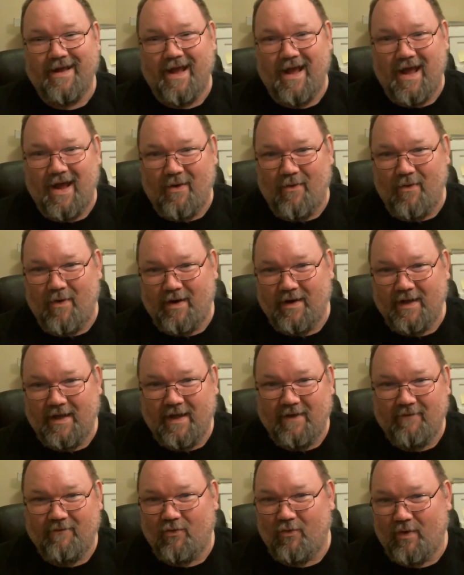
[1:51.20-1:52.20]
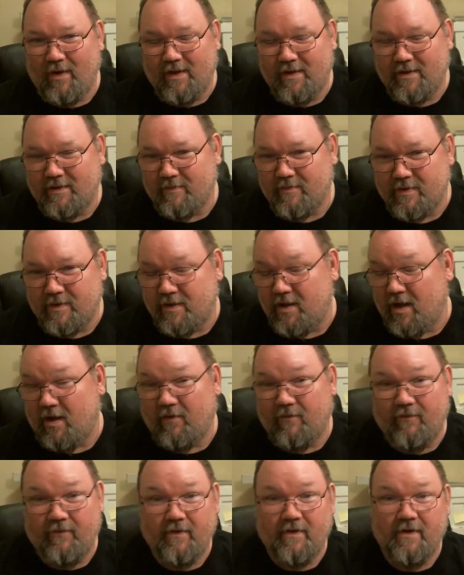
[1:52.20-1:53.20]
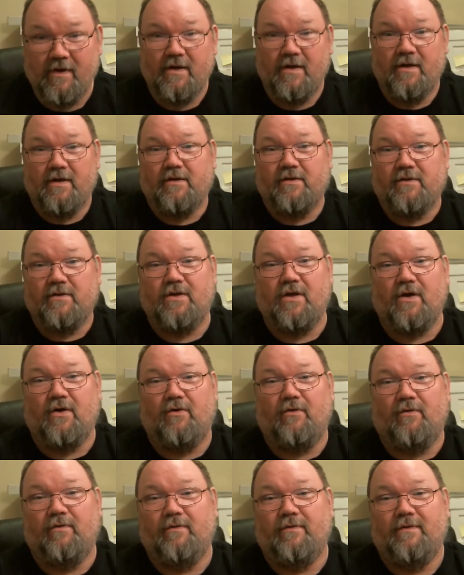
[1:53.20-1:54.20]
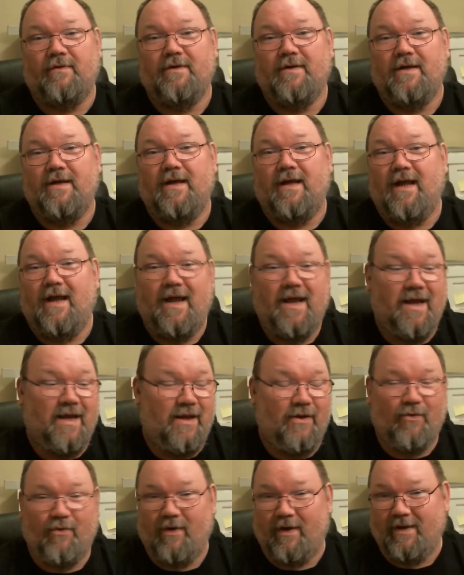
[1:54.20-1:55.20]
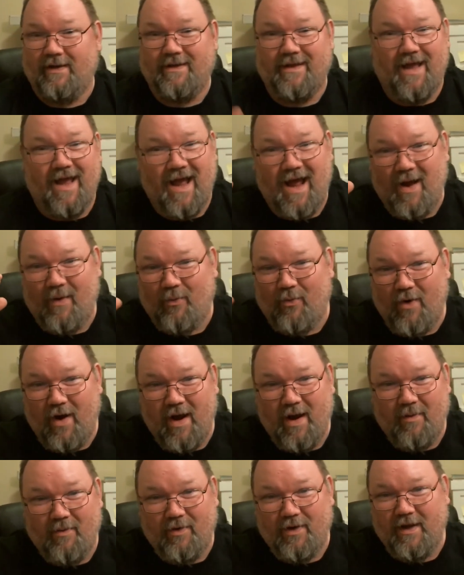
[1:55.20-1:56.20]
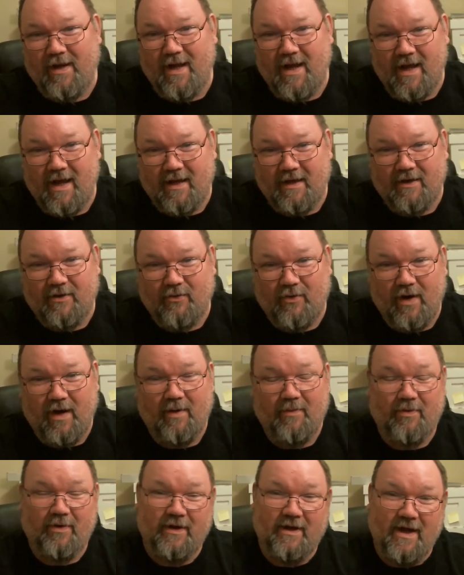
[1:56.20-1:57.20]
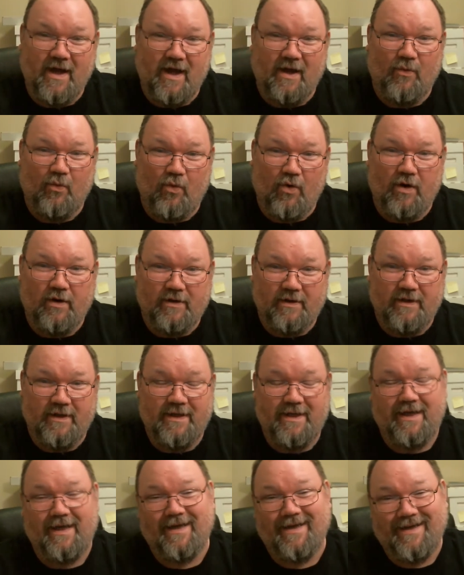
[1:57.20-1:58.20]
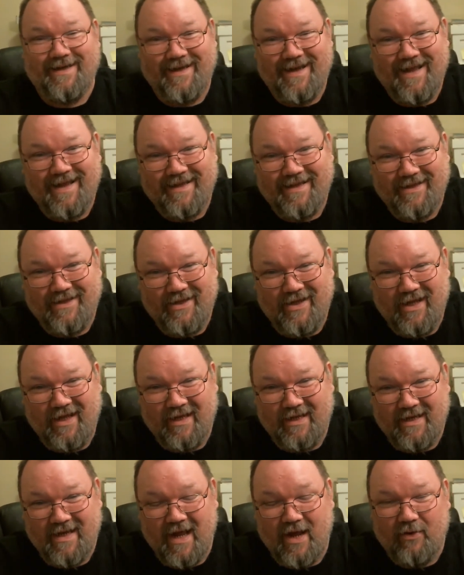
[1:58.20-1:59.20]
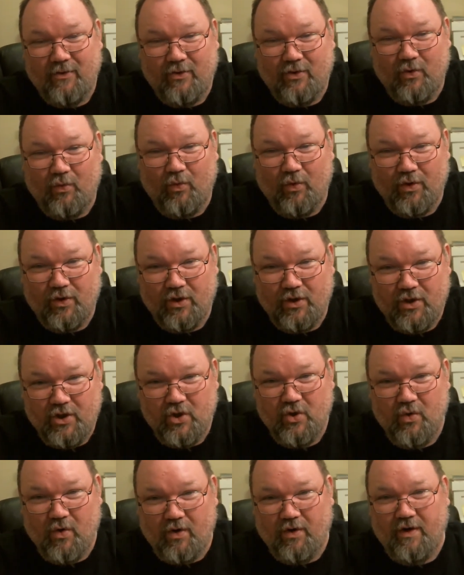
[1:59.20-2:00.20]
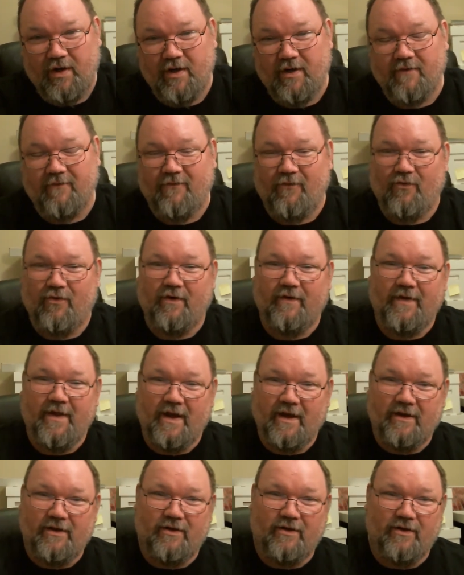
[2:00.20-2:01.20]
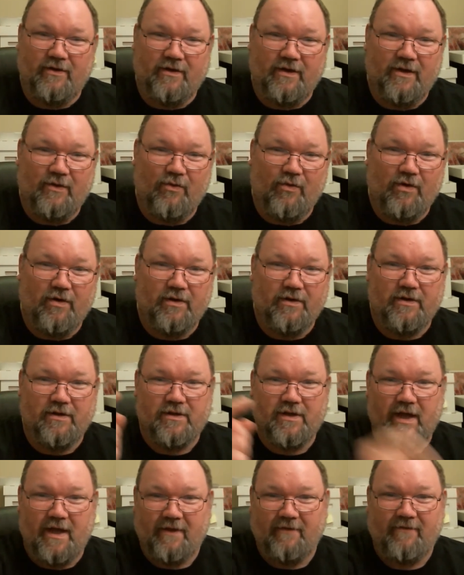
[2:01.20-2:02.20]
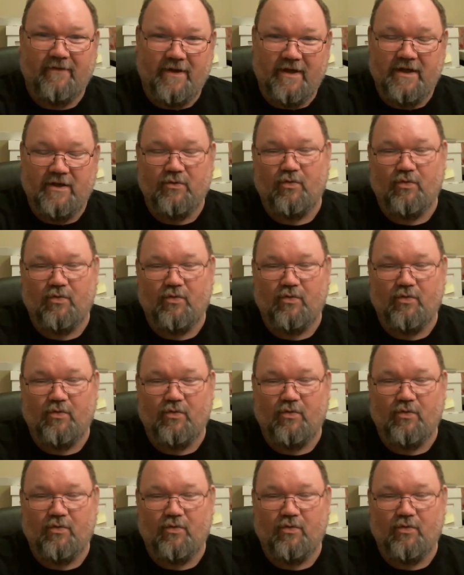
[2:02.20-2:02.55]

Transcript: I want to give away some stuff. So, anyways, I'm rambling out and rambling out. Once again, let's get down to what you are here for, and that is to see what is inside these